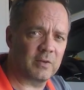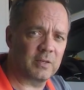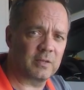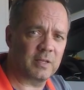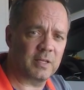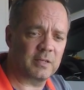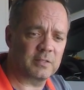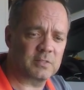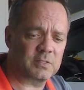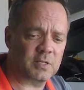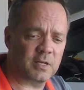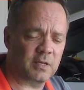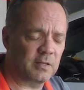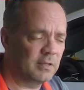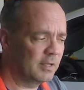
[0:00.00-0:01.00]
and it's
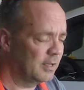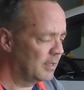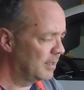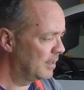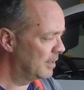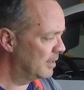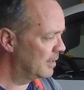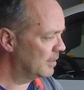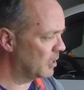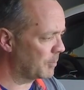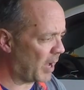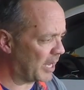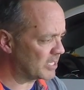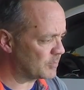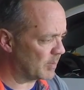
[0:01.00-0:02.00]
the
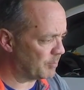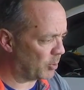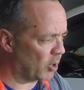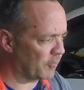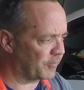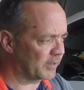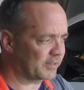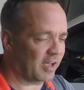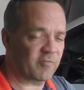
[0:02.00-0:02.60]
body's been perfect.